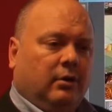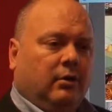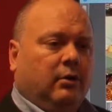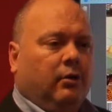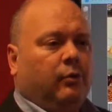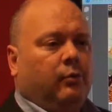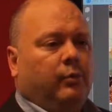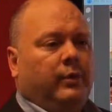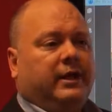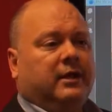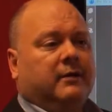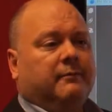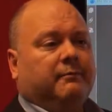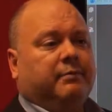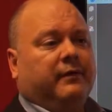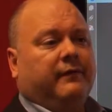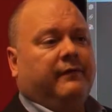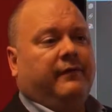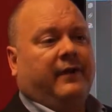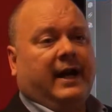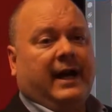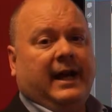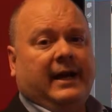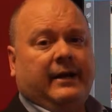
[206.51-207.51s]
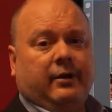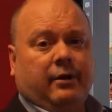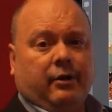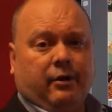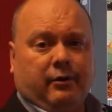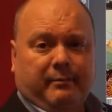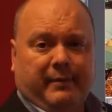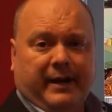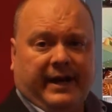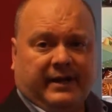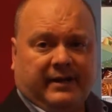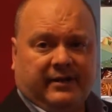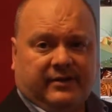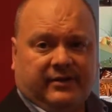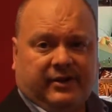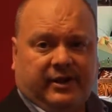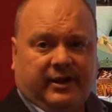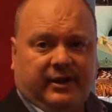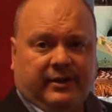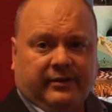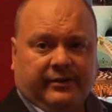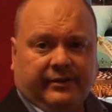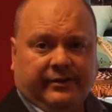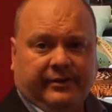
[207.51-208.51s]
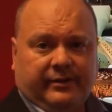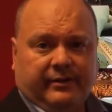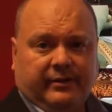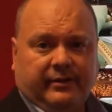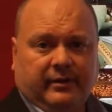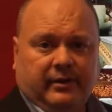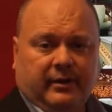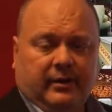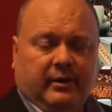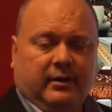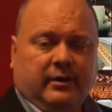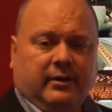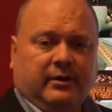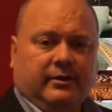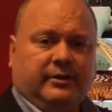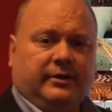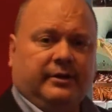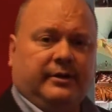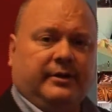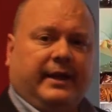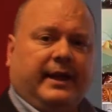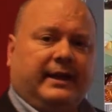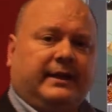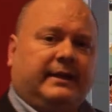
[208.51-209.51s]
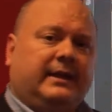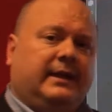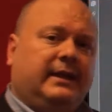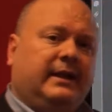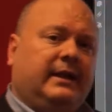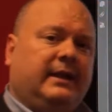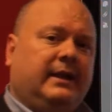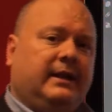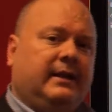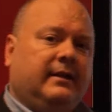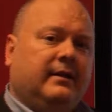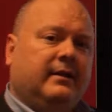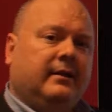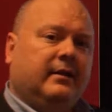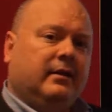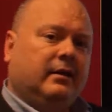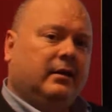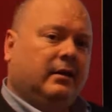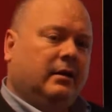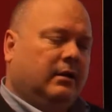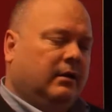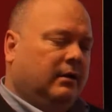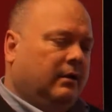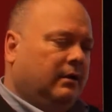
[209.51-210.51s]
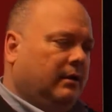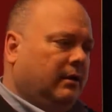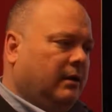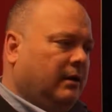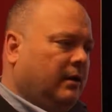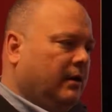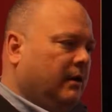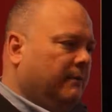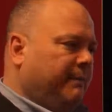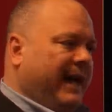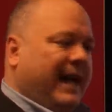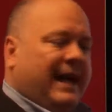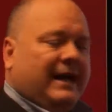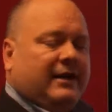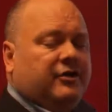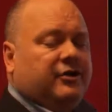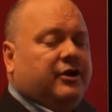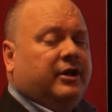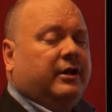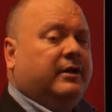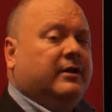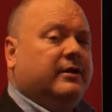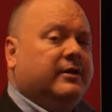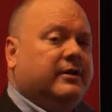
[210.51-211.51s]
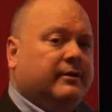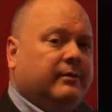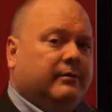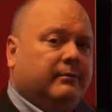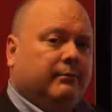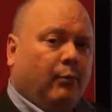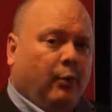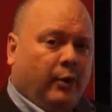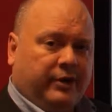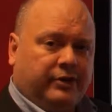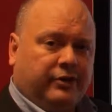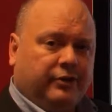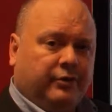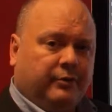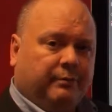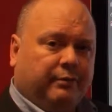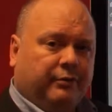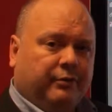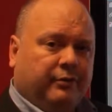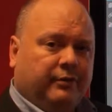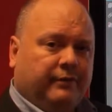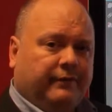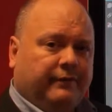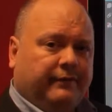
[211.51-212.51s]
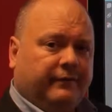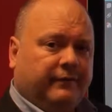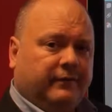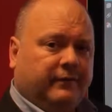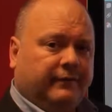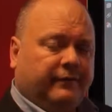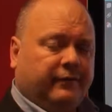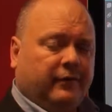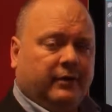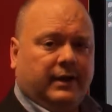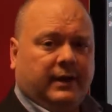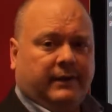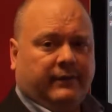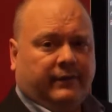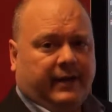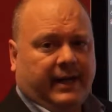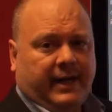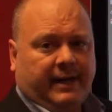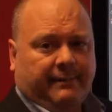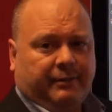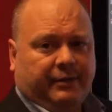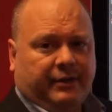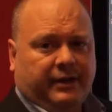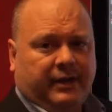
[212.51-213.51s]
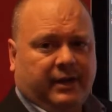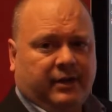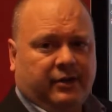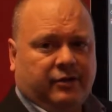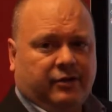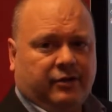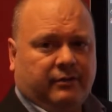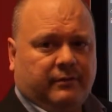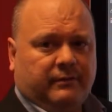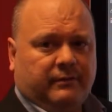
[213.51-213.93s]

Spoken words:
We can provide hermetic seals so that the packaging is moisture proof for a given application.